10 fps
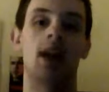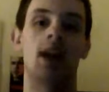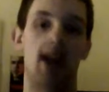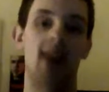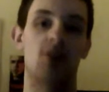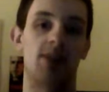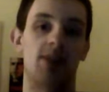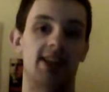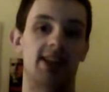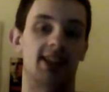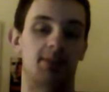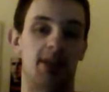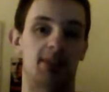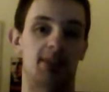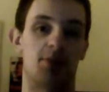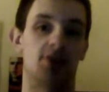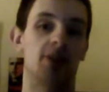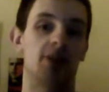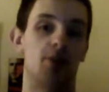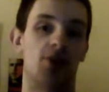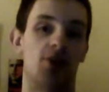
Hey everyone, this is Pittsburgh Liberal,